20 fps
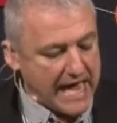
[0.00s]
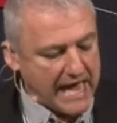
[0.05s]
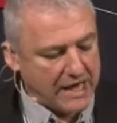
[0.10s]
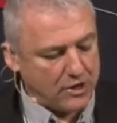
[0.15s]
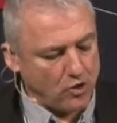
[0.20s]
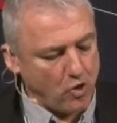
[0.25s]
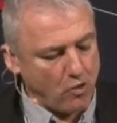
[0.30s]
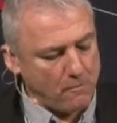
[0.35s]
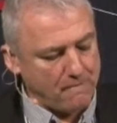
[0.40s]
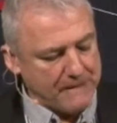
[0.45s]

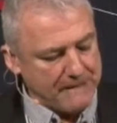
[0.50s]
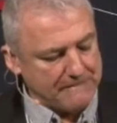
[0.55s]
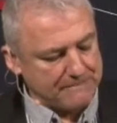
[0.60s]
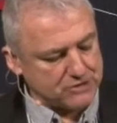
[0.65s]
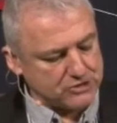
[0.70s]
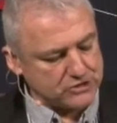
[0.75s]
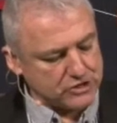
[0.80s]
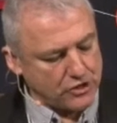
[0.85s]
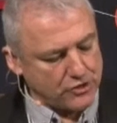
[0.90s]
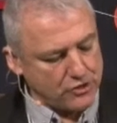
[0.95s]
and all
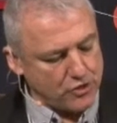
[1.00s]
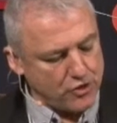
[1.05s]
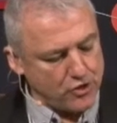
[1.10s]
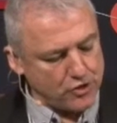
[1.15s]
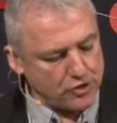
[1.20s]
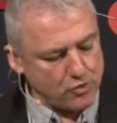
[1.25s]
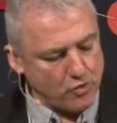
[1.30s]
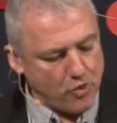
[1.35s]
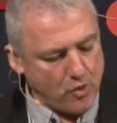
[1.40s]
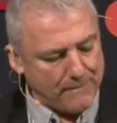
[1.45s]
peoples on
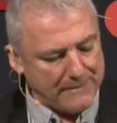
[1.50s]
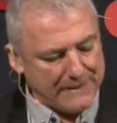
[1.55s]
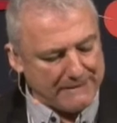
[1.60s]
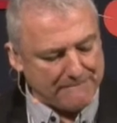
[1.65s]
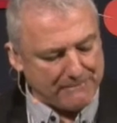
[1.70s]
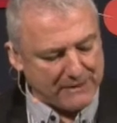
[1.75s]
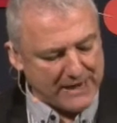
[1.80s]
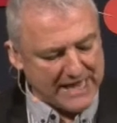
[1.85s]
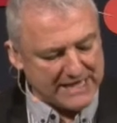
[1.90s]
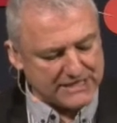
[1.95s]
earth will be
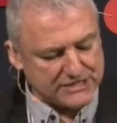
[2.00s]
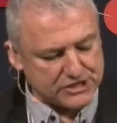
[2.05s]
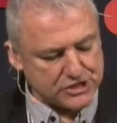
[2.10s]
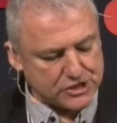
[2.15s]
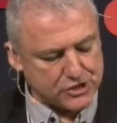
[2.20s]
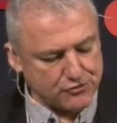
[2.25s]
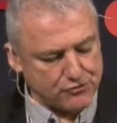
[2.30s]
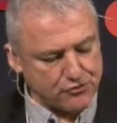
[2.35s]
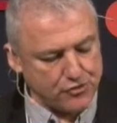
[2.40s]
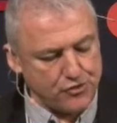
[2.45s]

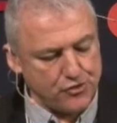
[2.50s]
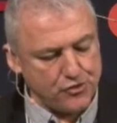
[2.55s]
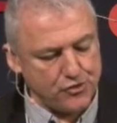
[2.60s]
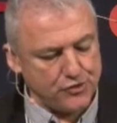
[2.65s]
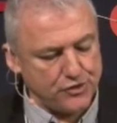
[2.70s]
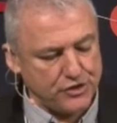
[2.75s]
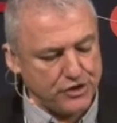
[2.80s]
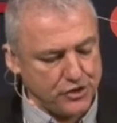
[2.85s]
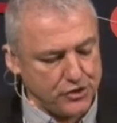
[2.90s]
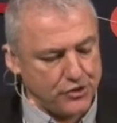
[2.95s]
blessed
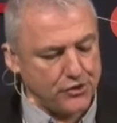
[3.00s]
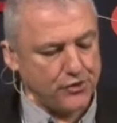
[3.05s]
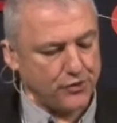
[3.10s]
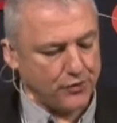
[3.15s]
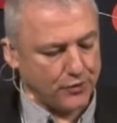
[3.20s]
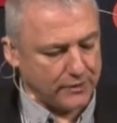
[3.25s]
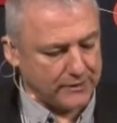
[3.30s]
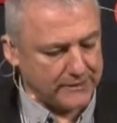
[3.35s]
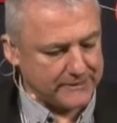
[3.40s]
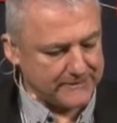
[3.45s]
through
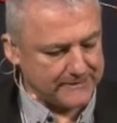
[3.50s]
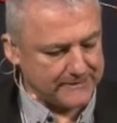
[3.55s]
you.